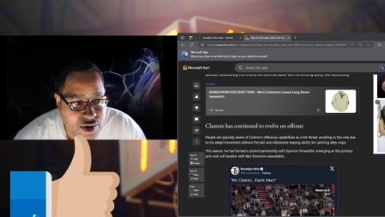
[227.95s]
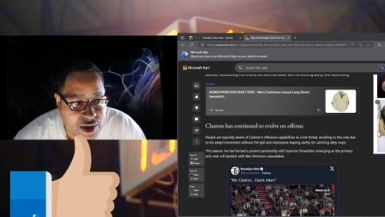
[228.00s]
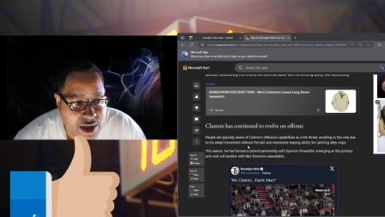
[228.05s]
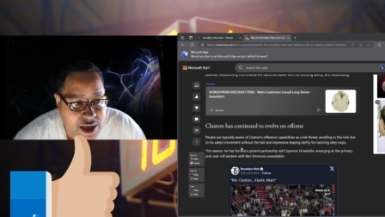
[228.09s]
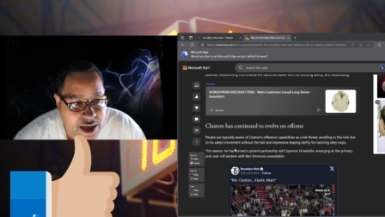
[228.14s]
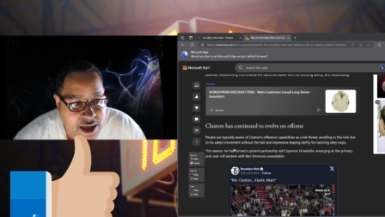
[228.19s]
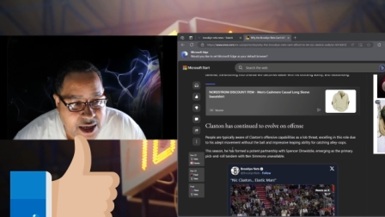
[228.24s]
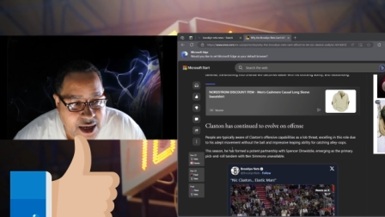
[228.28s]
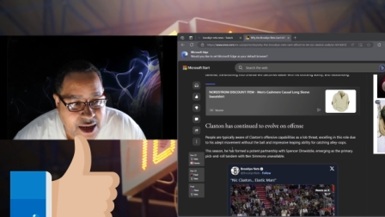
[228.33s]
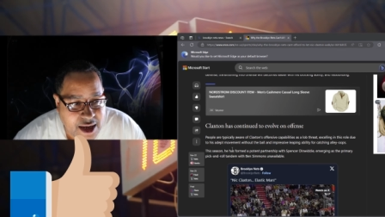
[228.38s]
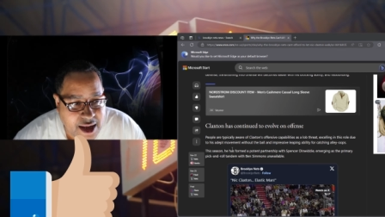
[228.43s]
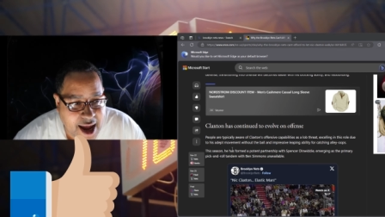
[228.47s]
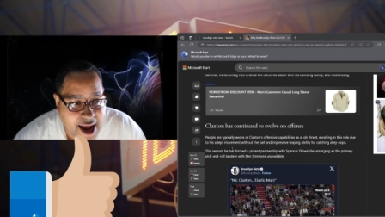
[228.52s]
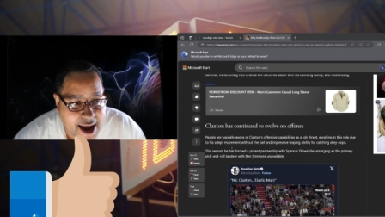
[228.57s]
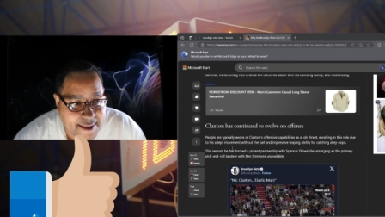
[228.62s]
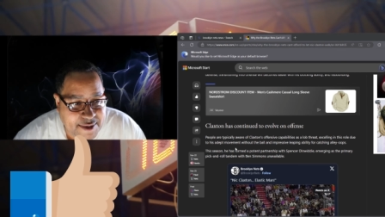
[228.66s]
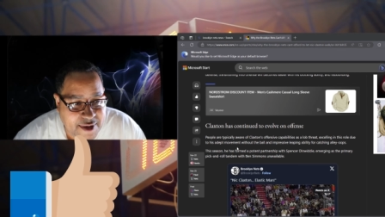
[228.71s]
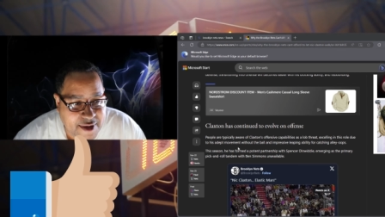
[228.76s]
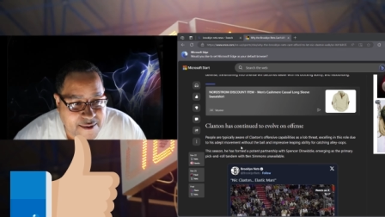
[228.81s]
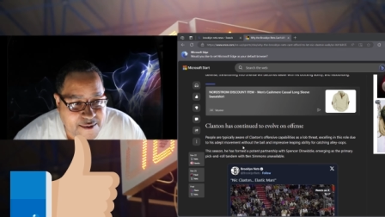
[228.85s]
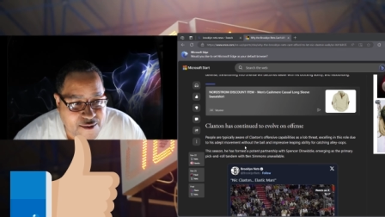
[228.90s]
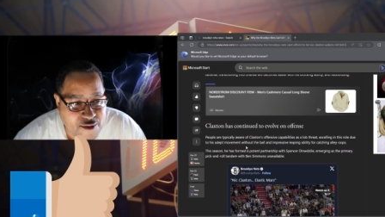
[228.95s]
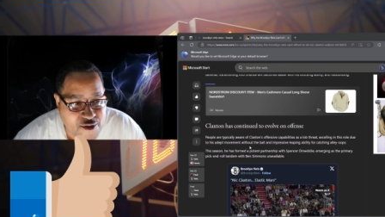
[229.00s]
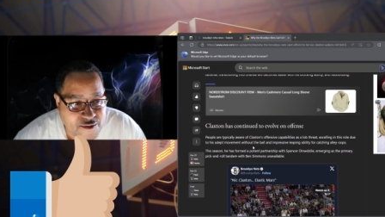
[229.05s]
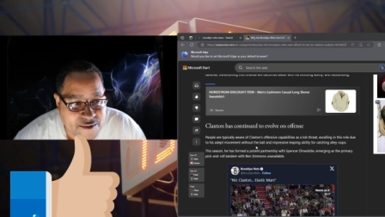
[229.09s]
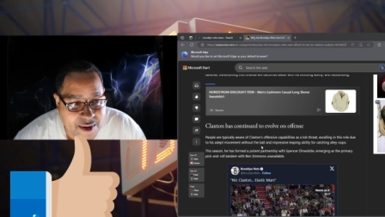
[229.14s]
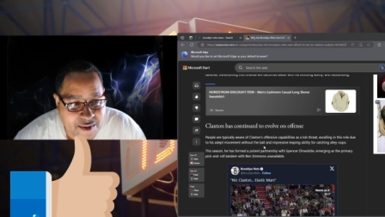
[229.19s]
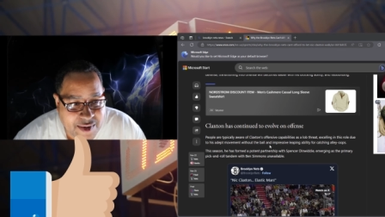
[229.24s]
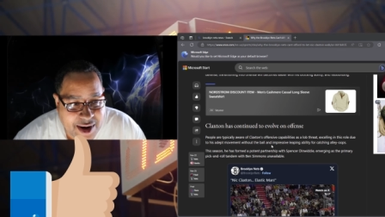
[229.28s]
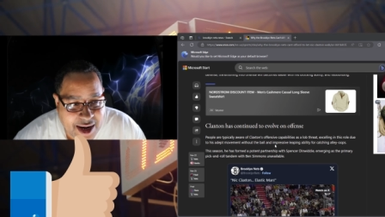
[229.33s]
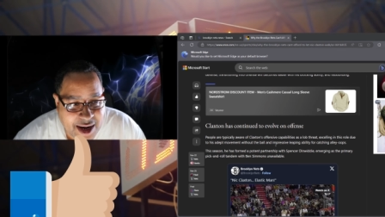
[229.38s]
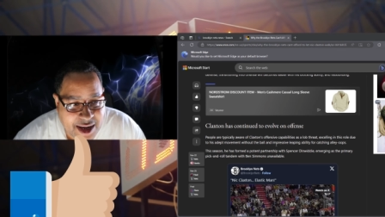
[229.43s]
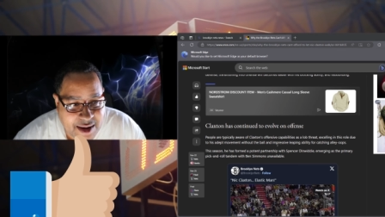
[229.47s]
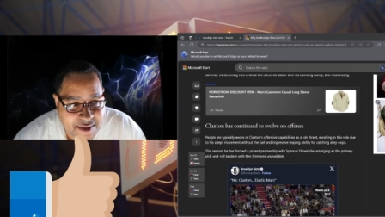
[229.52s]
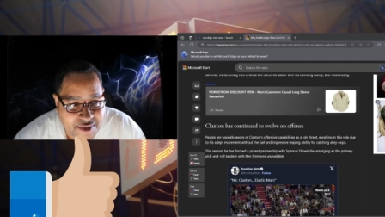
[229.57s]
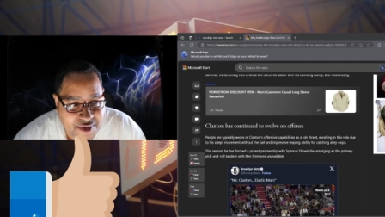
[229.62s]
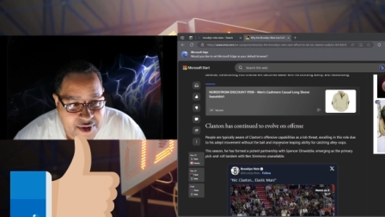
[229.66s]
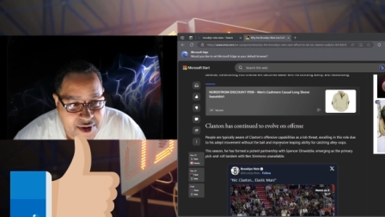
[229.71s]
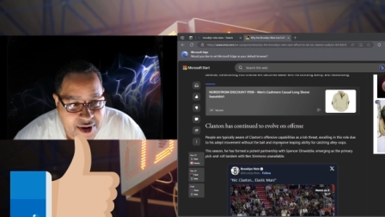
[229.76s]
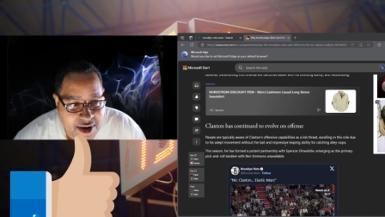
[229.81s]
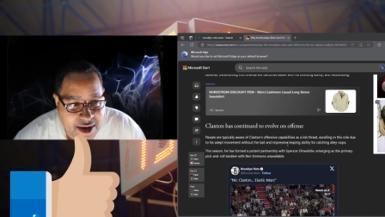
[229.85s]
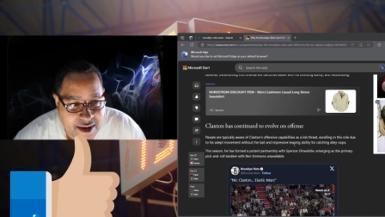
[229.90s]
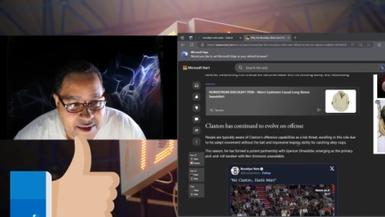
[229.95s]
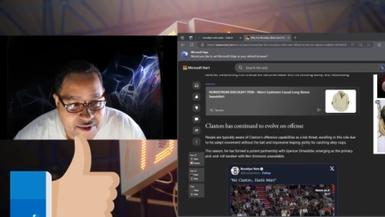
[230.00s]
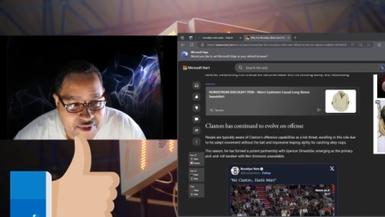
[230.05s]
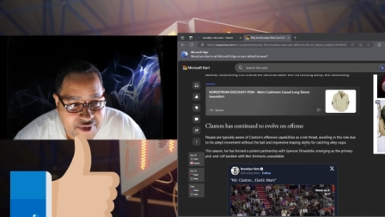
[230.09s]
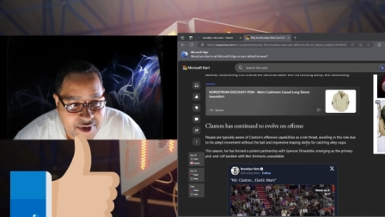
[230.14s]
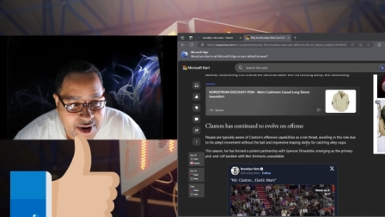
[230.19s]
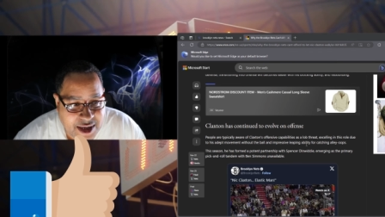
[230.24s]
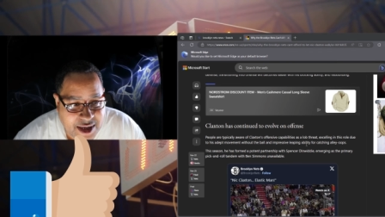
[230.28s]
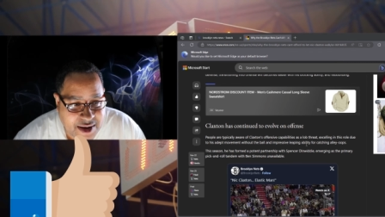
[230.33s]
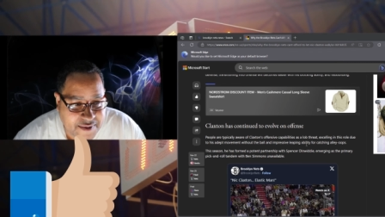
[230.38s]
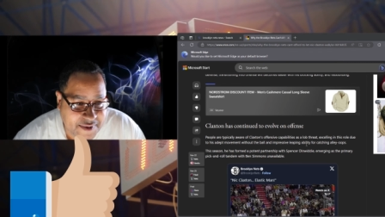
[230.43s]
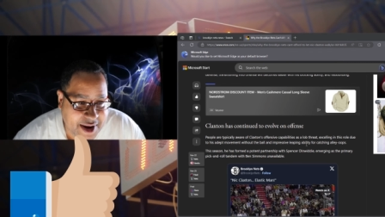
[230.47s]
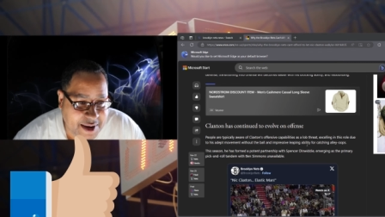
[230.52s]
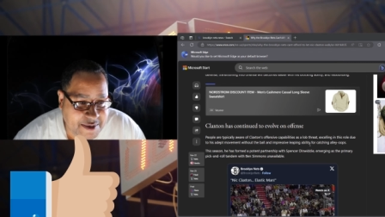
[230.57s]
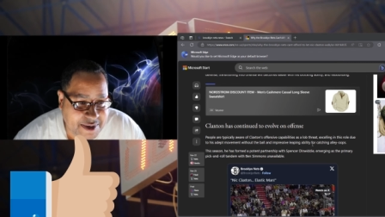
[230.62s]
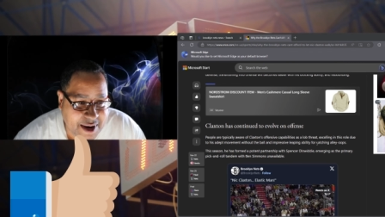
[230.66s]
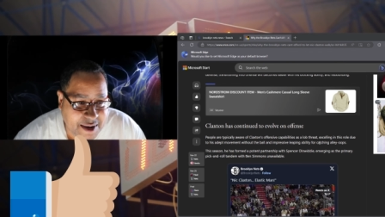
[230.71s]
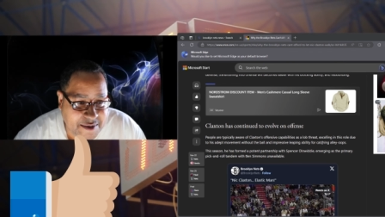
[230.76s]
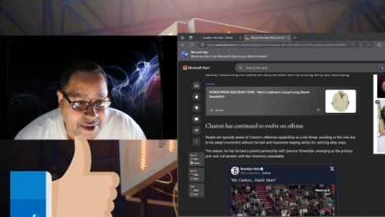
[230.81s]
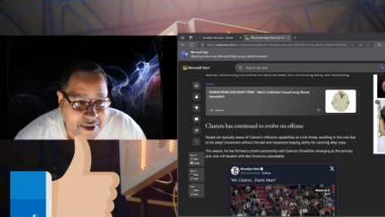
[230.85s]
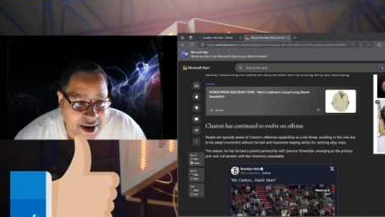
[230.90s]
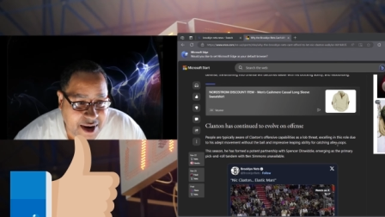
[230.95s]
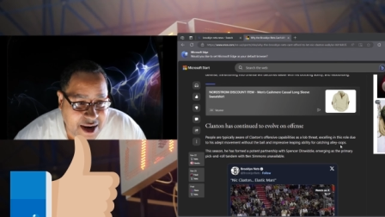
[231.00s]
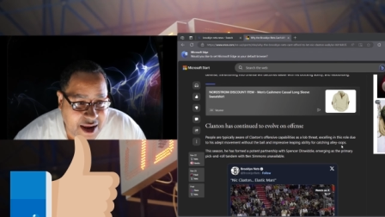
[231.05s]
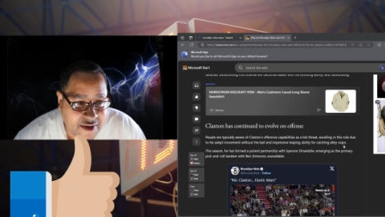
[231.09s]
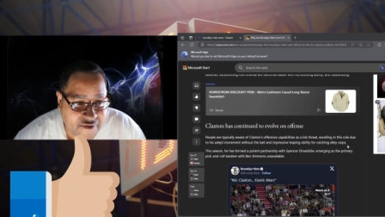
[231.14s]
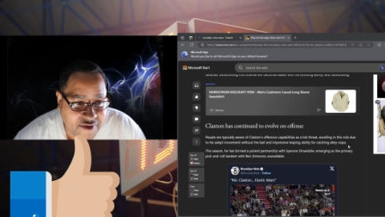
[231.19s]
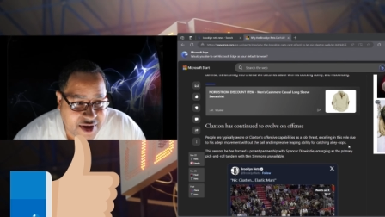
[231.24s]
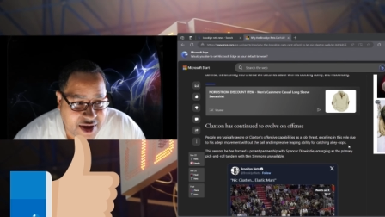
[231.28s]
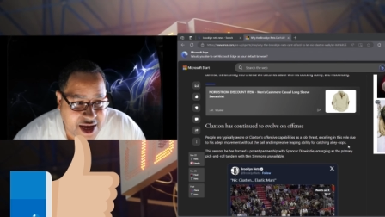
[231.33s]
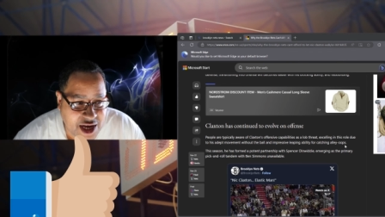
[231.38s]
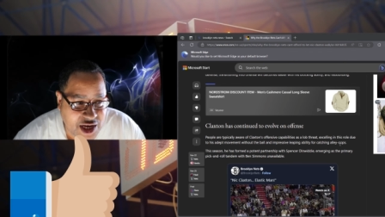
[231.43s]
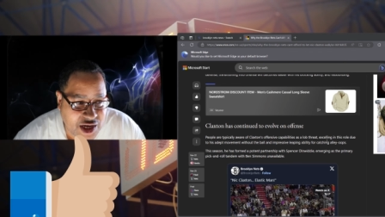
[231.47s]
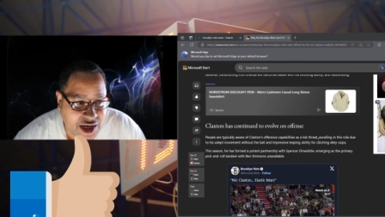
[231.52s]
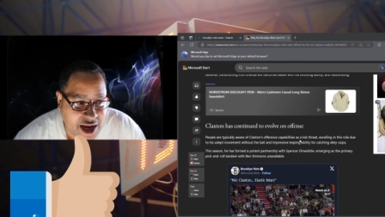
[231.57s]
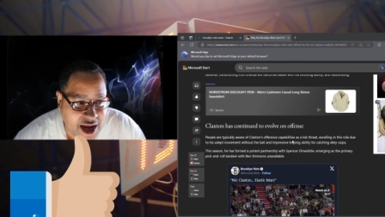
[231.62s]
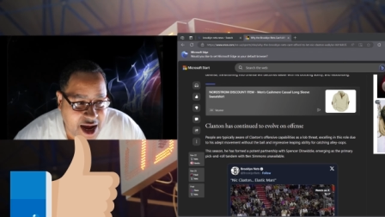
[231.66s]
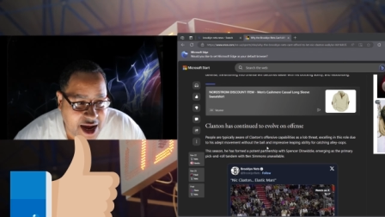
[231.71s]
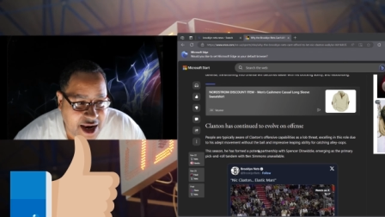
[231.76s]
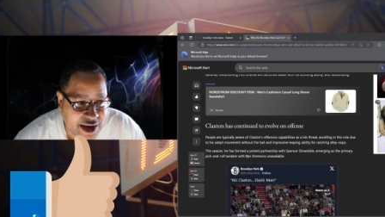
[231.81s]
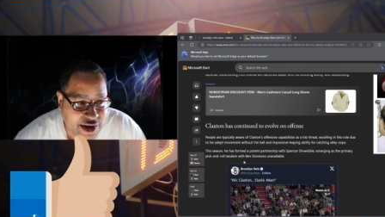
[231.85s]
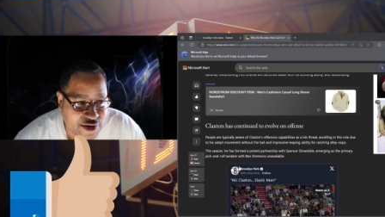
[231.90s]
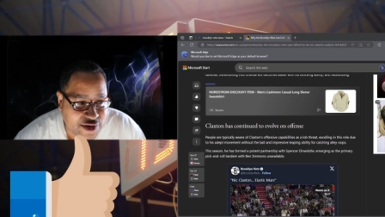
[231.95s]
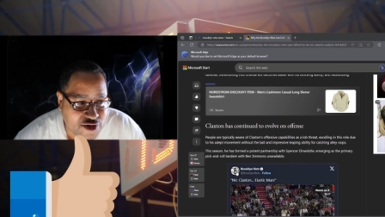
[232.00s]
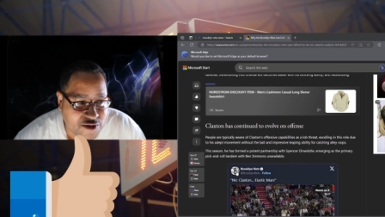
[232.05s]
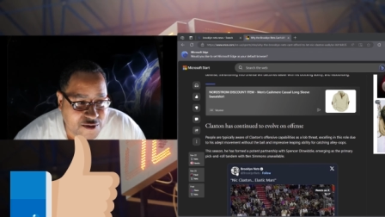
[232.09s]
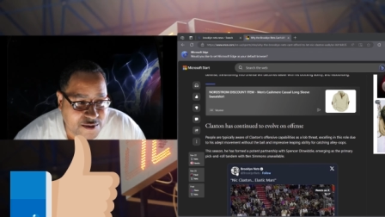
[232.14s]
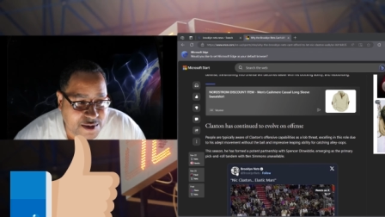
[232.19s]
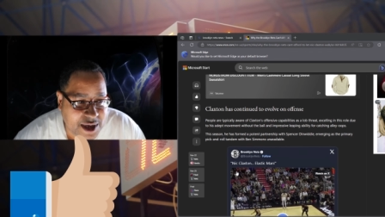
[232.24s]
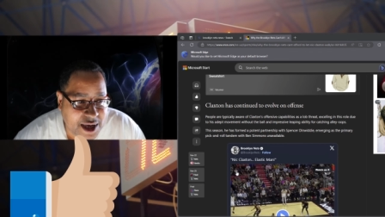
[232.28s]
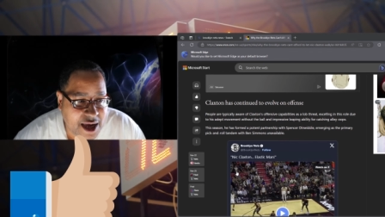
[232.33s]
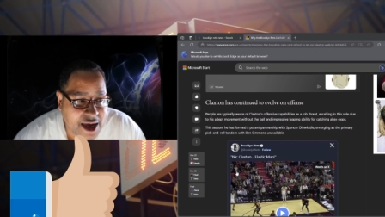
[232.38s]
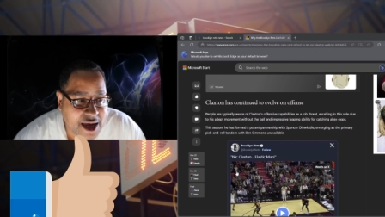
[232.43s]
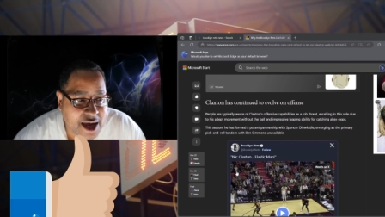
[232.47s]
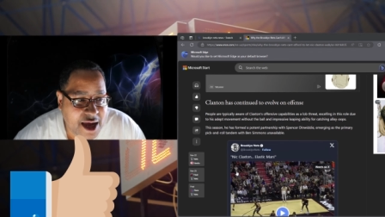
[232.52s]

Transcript: to his adaptive movement without the ball and impressive leaping ability for catching alley oops